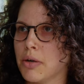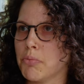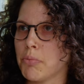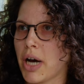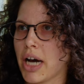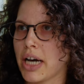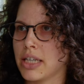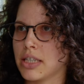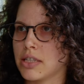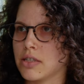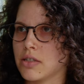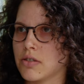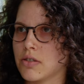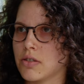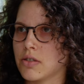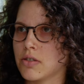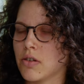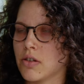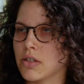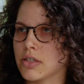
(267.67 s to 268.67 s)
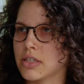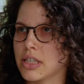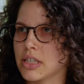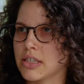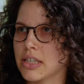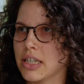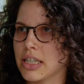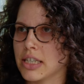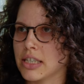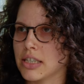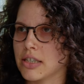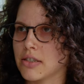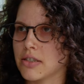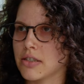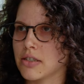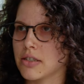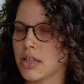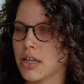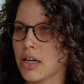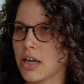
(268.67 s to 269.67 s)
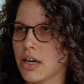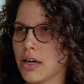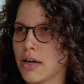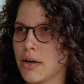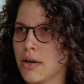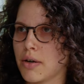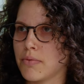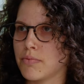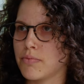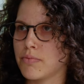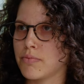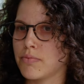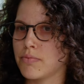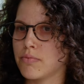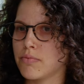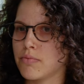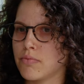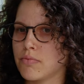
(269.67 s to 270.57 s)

by the Toxics Links um,